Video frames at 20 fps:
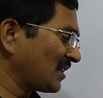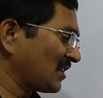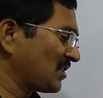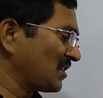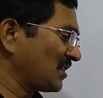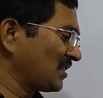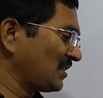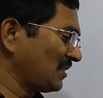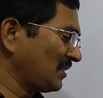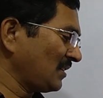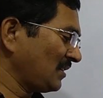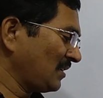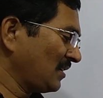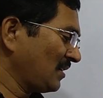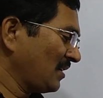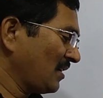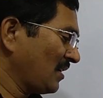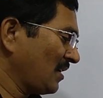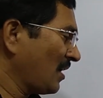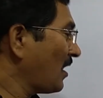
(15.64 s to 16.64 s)
session
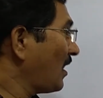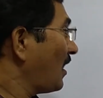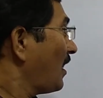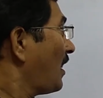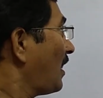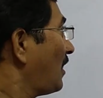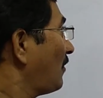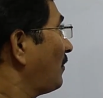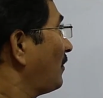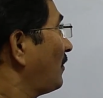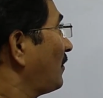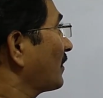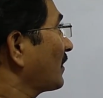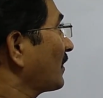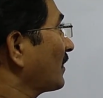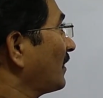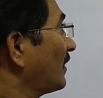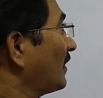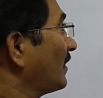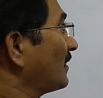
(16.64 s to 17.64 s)
of
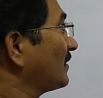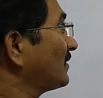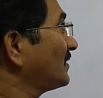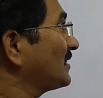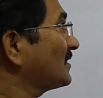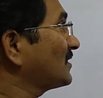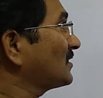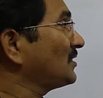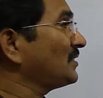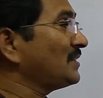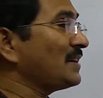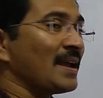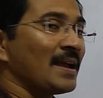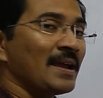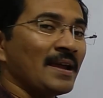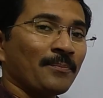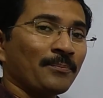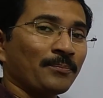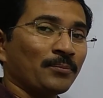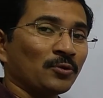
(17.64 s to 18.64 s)
our sixth
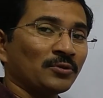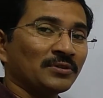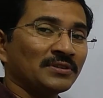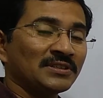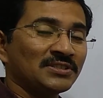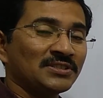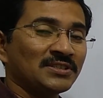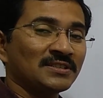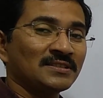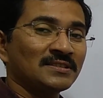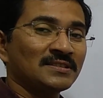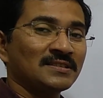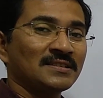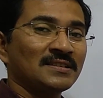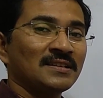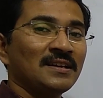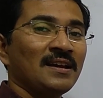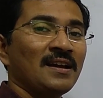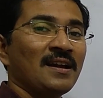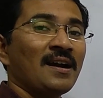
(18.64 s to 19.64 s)
day
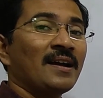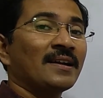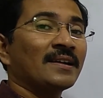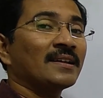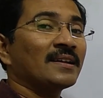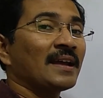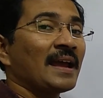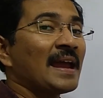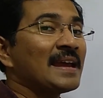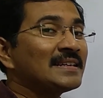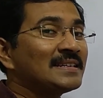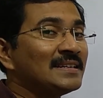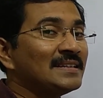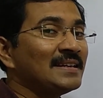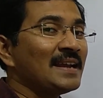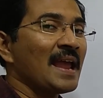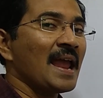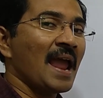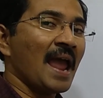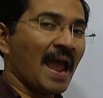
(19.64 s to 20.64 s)
progressions under
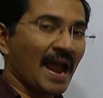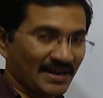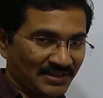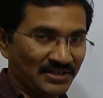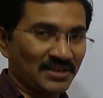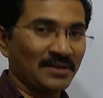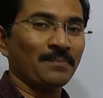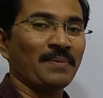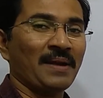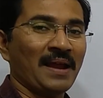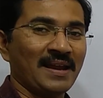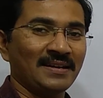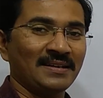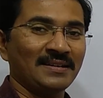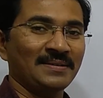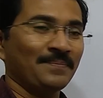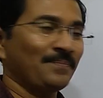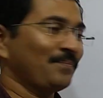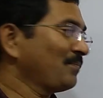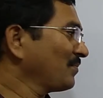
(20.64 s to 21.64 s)
18-day action plan.
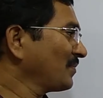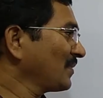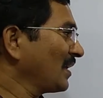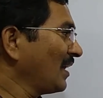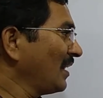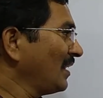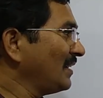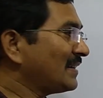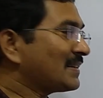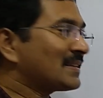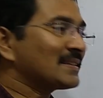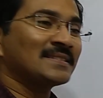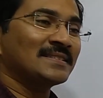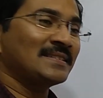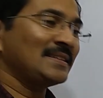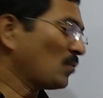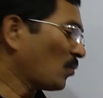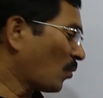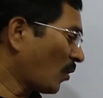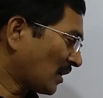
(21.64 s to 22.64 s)
Let us
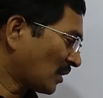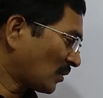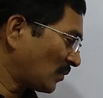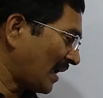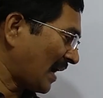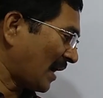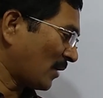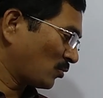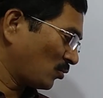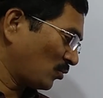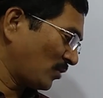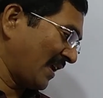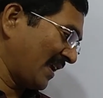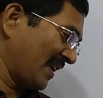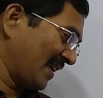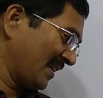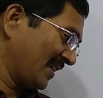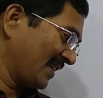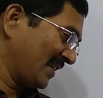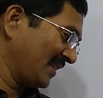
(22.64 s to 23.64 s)
see what we have
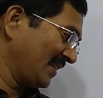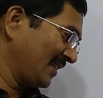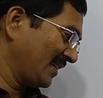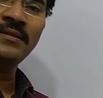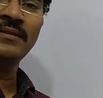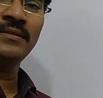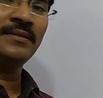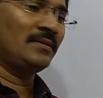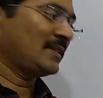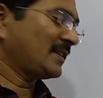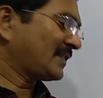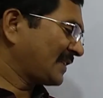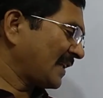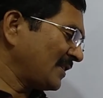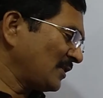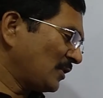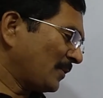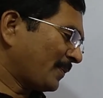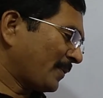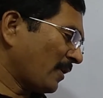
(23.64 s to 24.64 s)
today. The
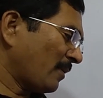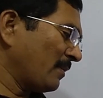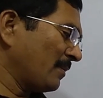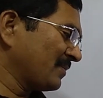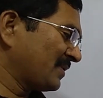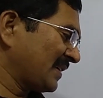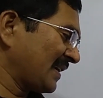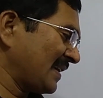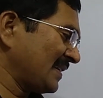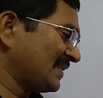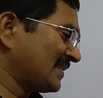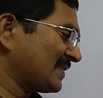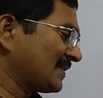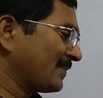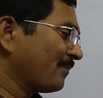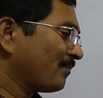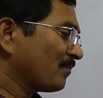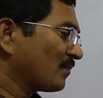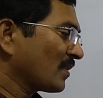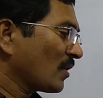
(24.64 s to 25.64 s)
10th problem
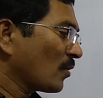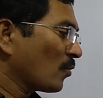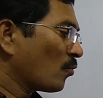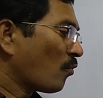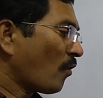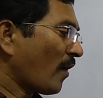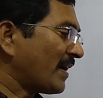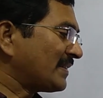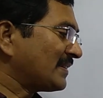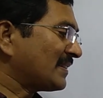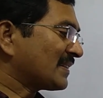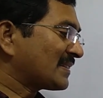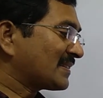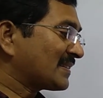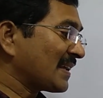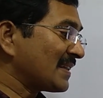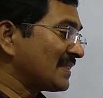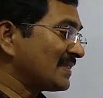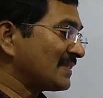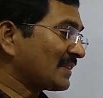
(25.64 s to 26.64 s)
says find the
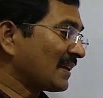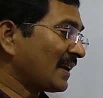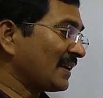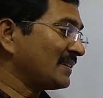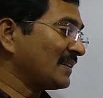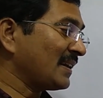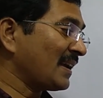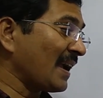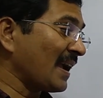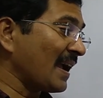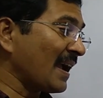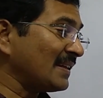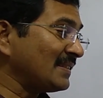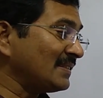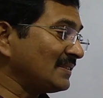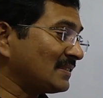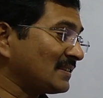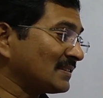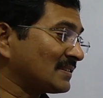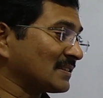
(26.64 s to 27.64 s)
10th and
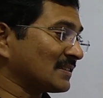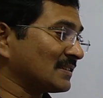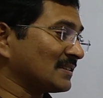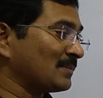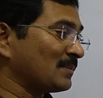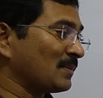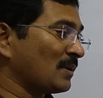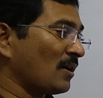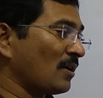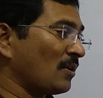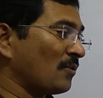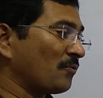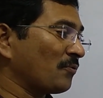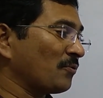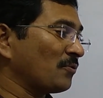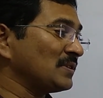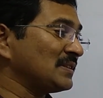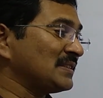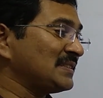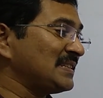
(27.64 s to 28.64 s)
nth term
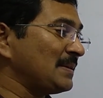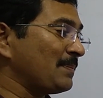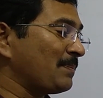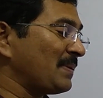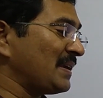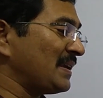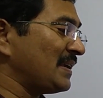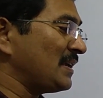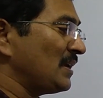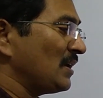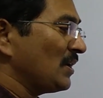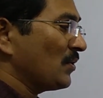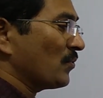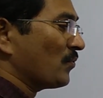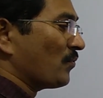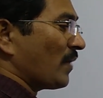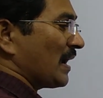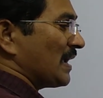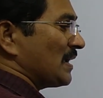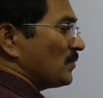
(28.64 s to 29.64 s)
of GP
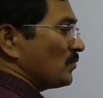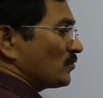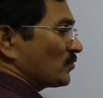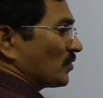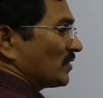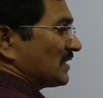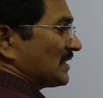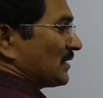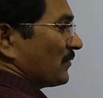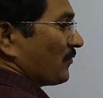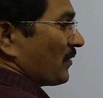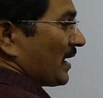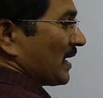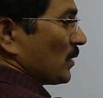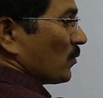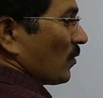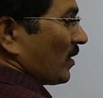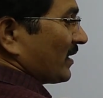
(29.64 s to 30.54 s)
525